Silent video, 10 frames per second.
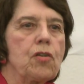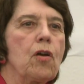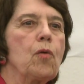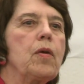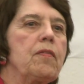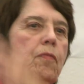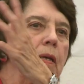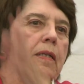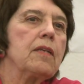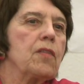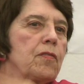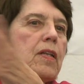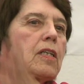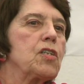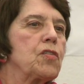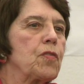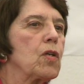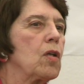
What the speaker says: We've been in the village for a